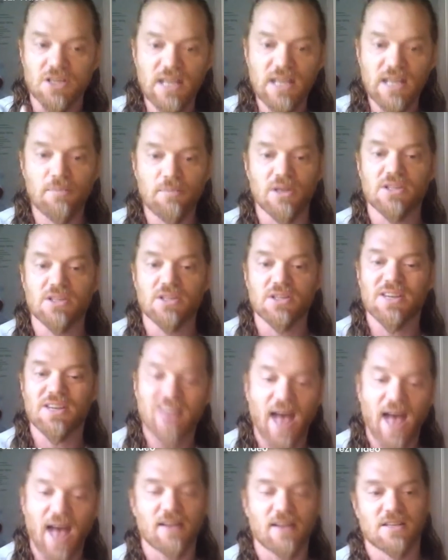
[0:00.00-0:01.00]
demons, and
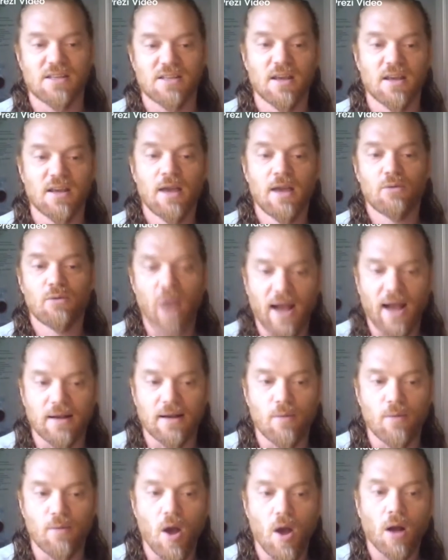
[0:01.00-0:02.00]
that is the
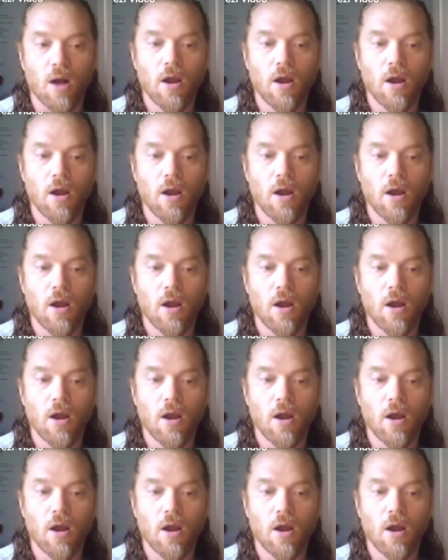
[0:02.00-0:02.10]
Ragnarok.